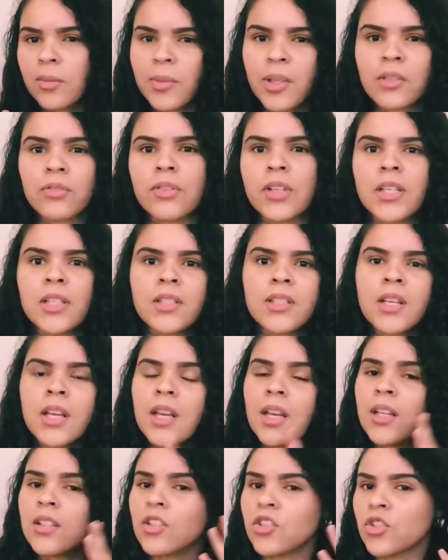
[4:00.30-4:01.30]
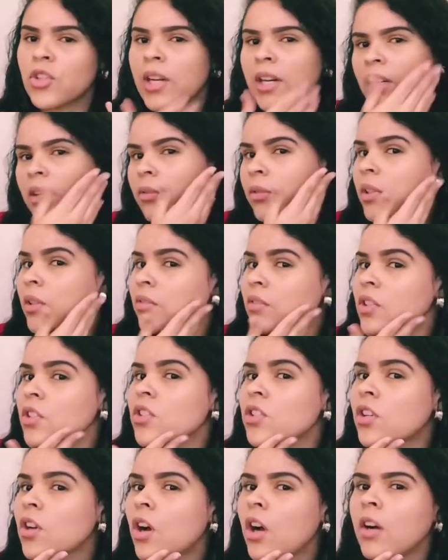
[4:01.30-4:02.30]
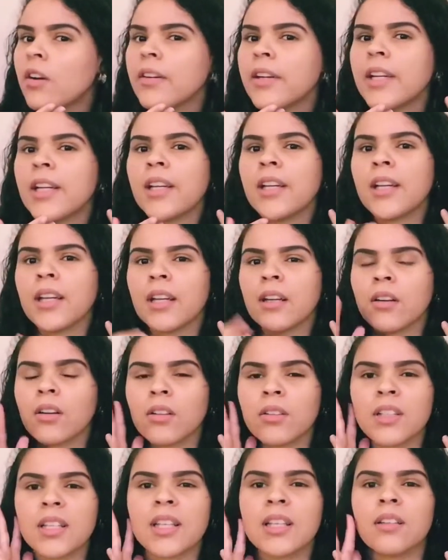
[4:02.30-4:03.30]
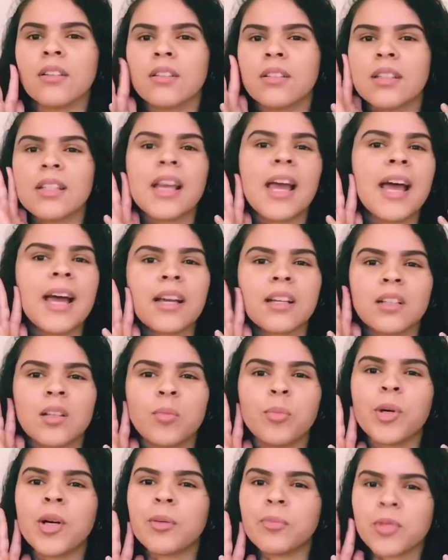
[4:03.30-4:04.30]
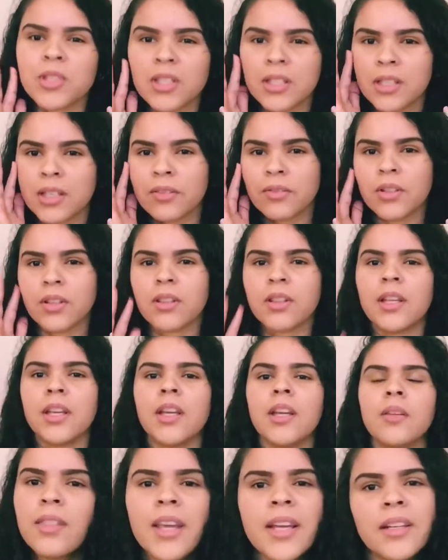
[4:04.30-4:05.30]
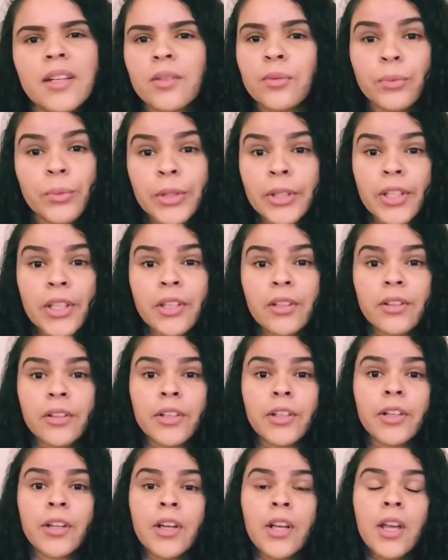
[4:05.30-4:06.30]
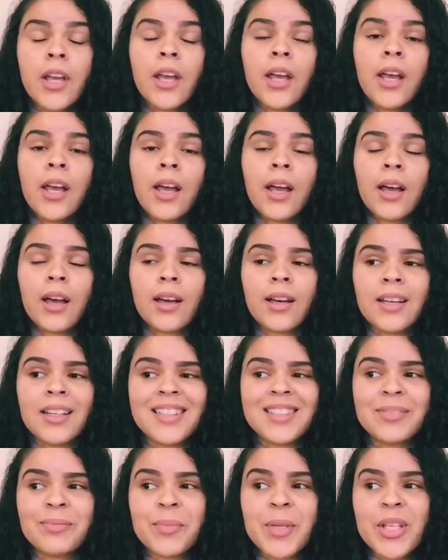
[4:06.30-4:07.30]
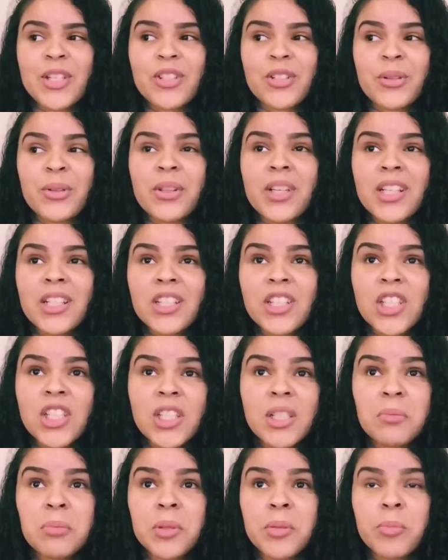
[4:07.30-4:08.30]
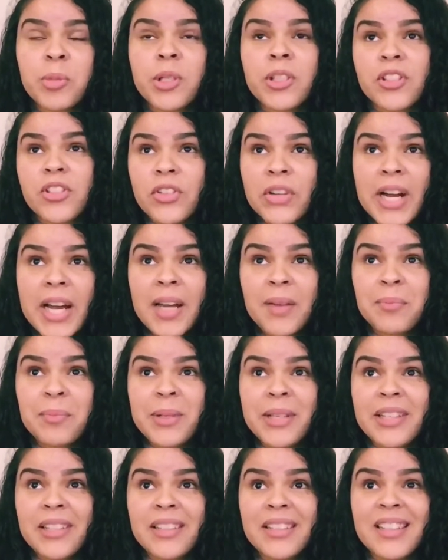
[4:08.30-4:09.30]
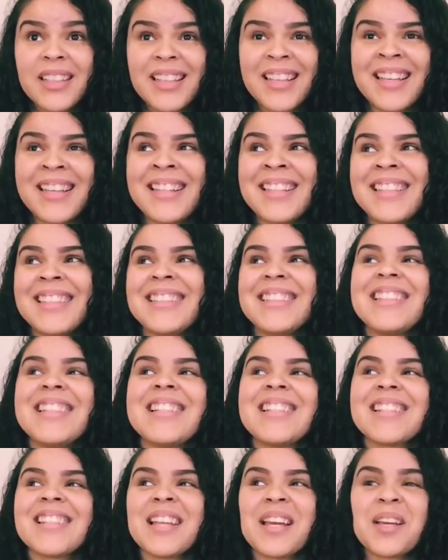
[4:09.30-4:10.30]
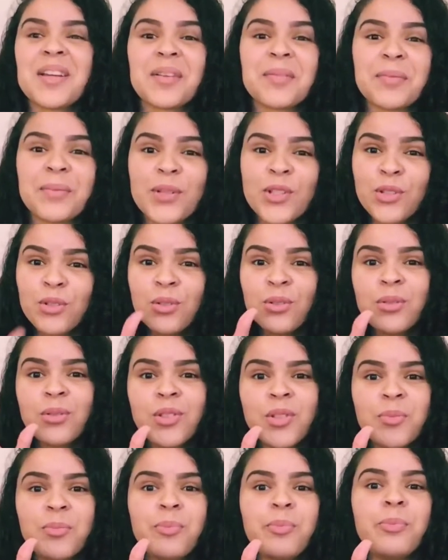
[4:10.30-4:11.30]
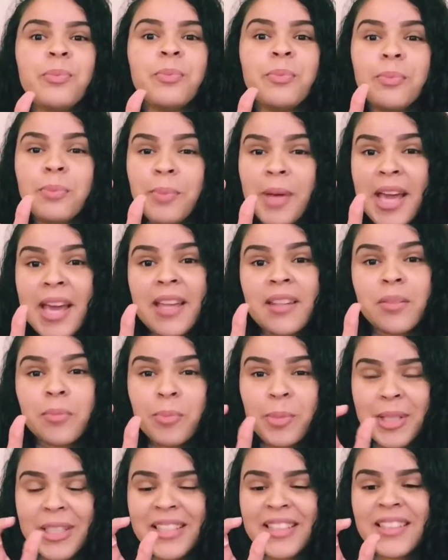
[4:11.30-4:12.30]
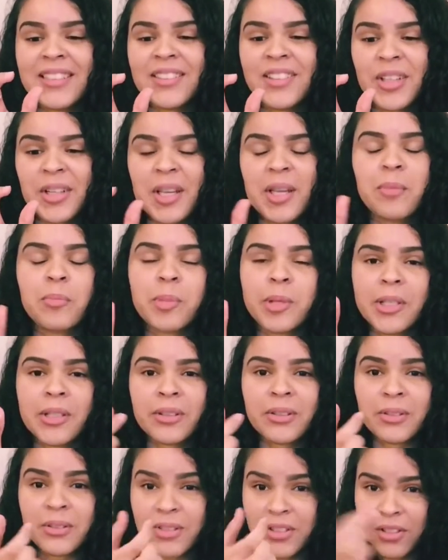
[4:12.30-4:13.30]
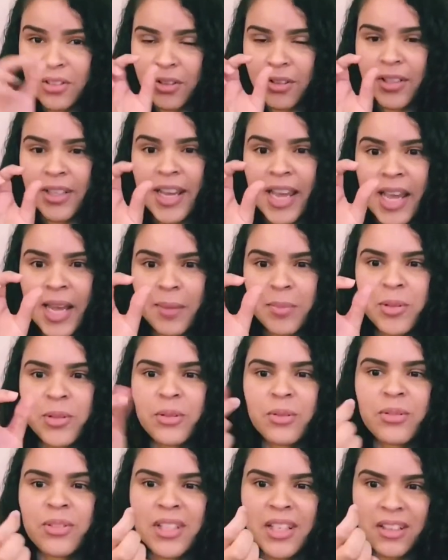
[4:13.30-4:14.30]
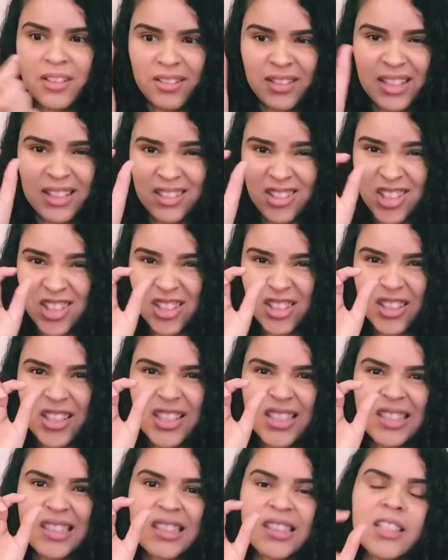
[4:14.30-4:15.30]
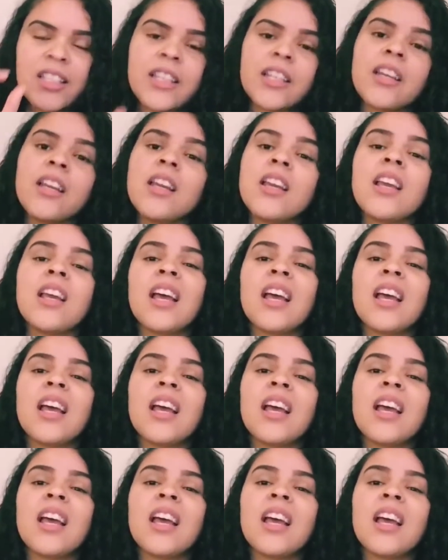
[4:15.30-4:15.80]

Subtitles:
on my face, to try to get rid of the scarring and all the acne bumps and everything. They didn't work either. So then she would prescribe me these like huge bath bead looking pills, the capsules that are like chunky and thick.